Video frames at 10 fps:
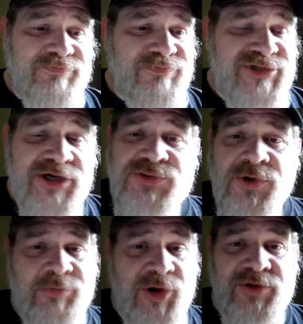sexual
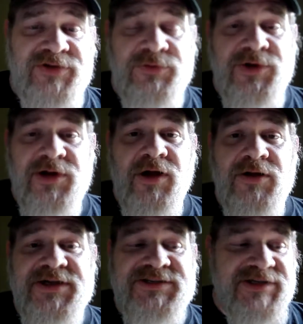component to it at
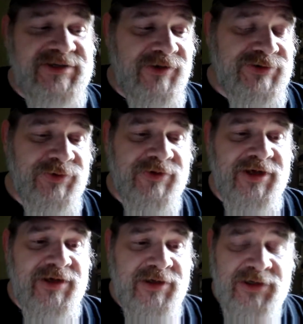all. It's all
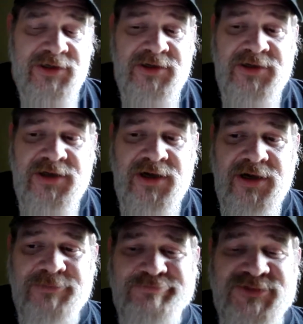strictly
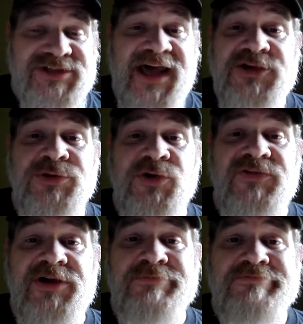slasher
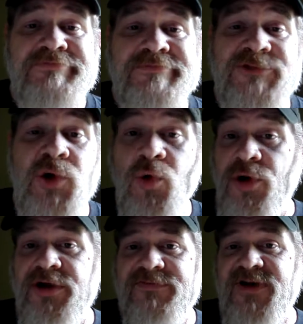movie
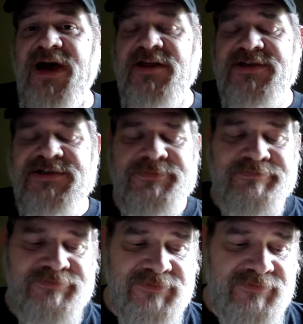gore and violence,
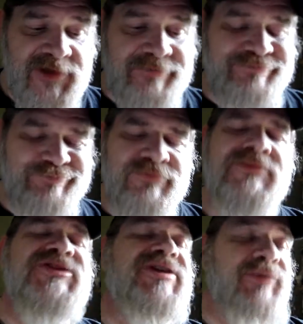
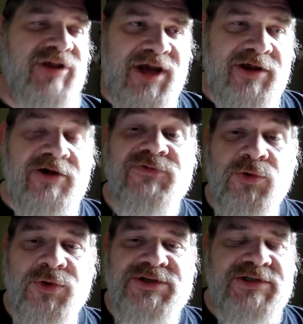simulated, of
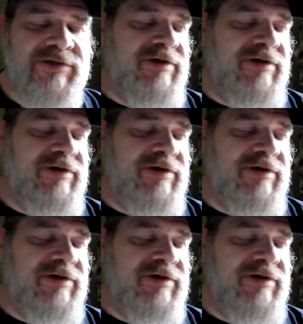course,